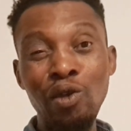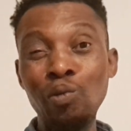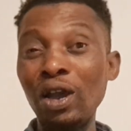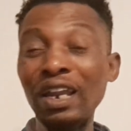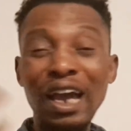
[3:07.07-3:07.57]

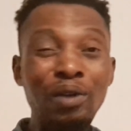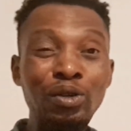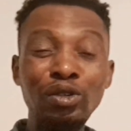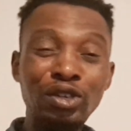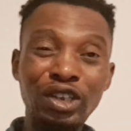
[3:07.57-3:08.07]
Well, I
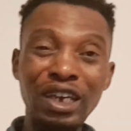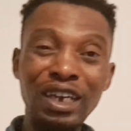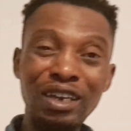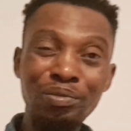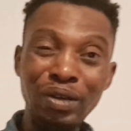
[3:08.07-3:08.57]
want to
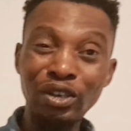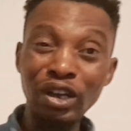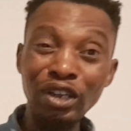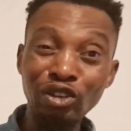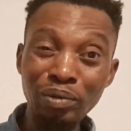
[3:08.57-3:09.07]
say,
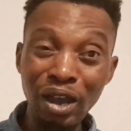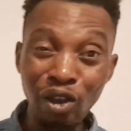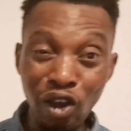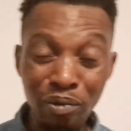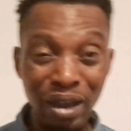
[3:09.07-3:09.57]
particularly to
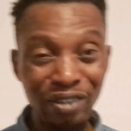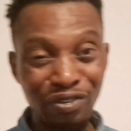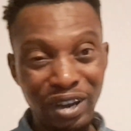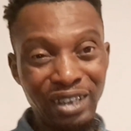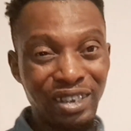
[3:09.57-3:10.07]
all my
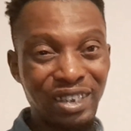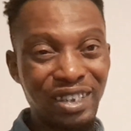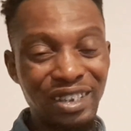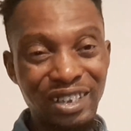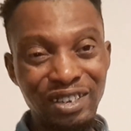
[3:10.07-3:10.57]
fans,
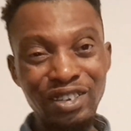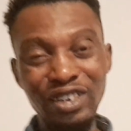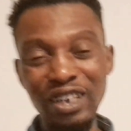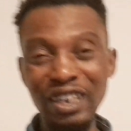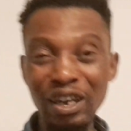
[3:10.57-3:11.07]
you
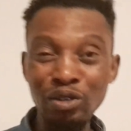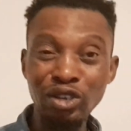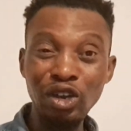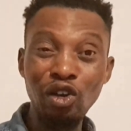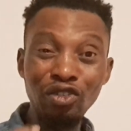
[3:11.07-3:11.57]
see, there
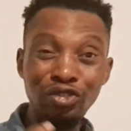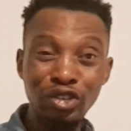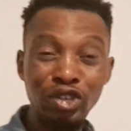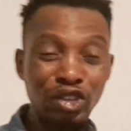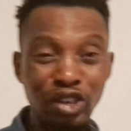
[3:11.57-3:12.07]
was a
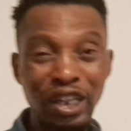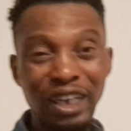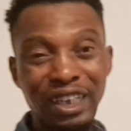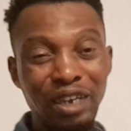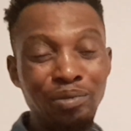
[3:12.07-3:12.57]
confusion
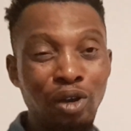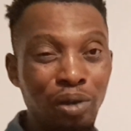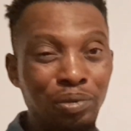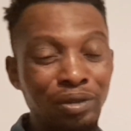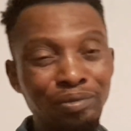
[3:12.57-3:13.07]
that came
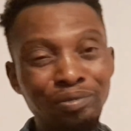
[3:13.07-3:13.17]
up.